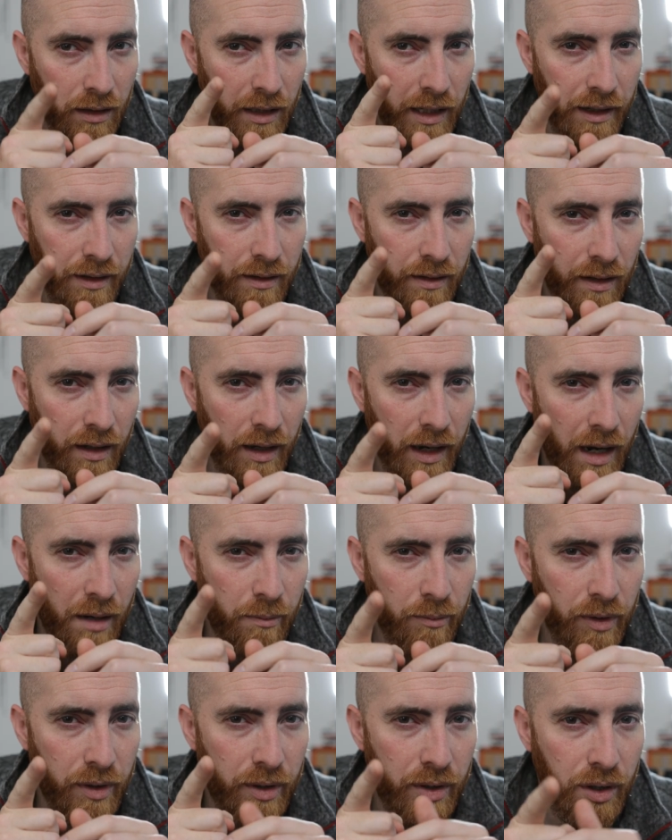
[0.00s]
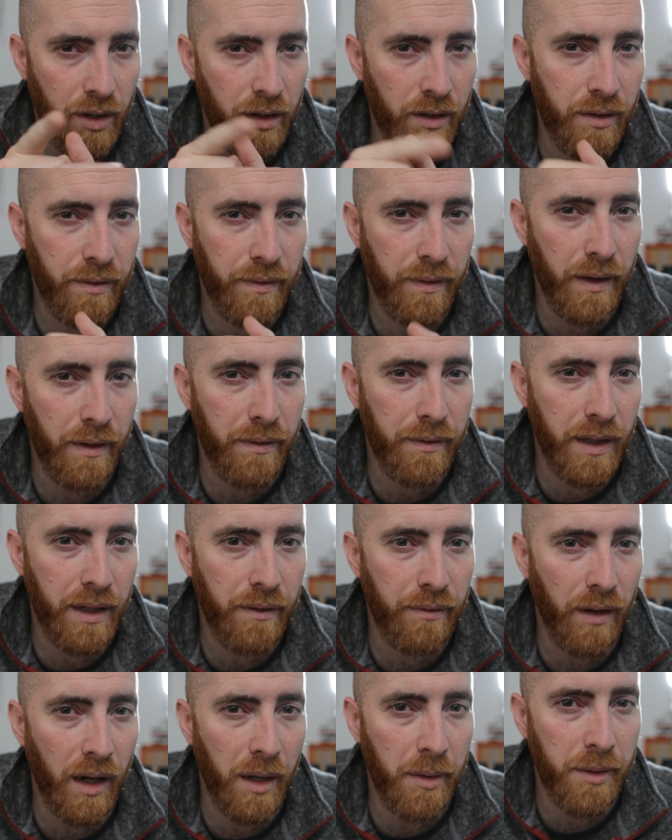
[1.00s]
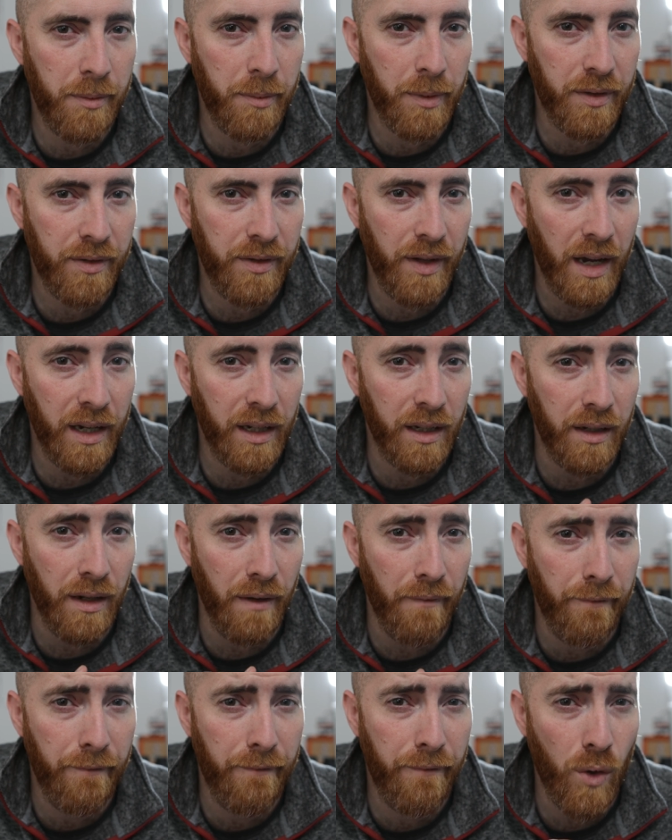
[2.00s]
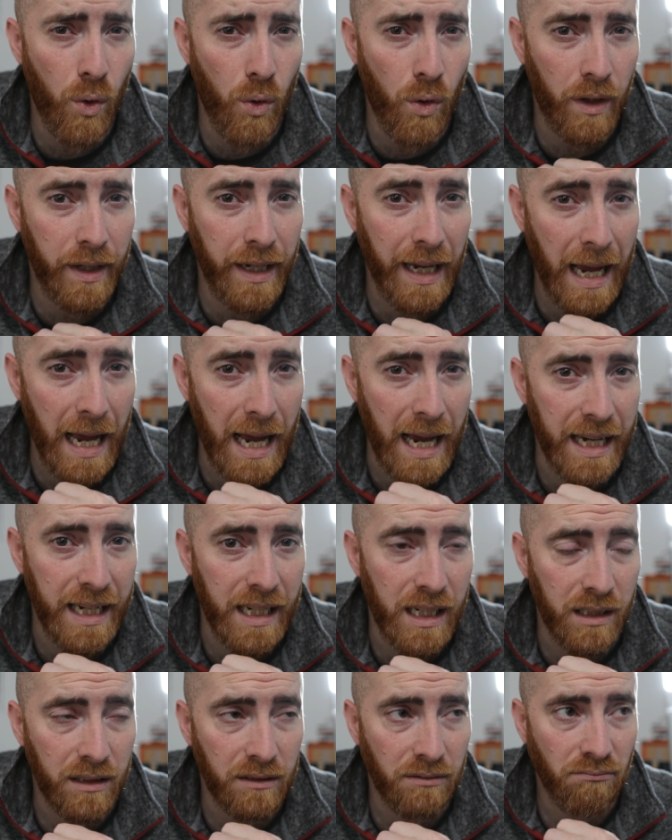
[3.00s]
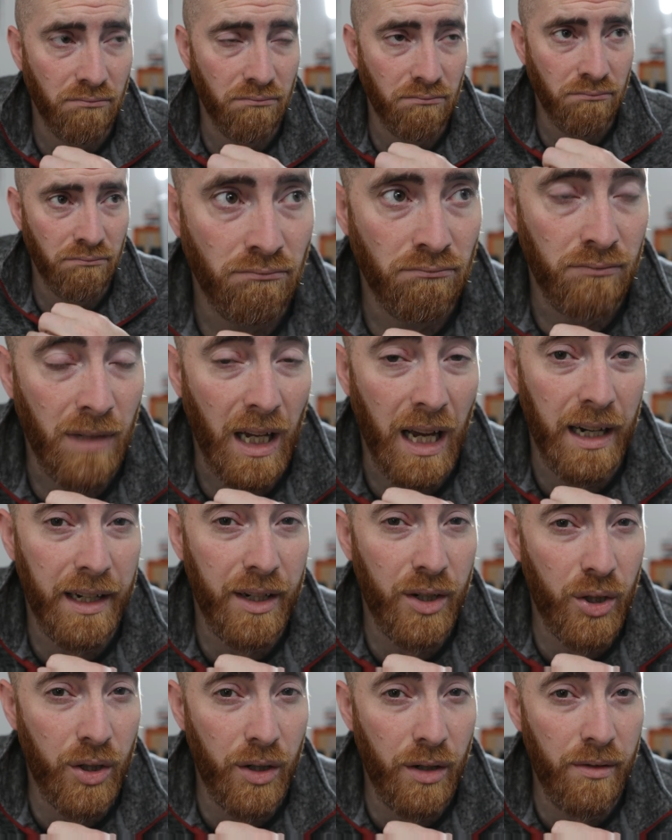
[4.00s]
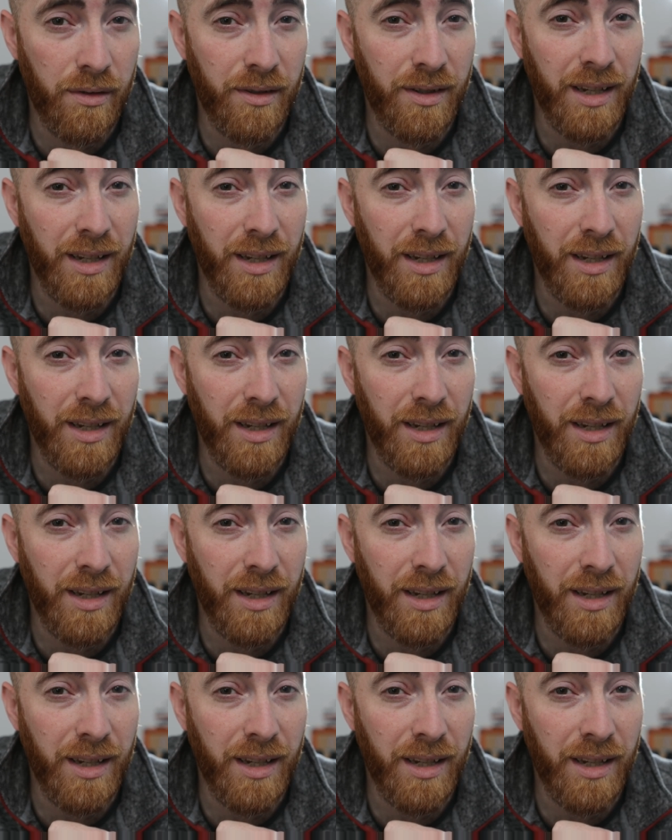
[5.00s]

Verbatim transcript: This camera shoots 50 frames per second in 4K and it shoots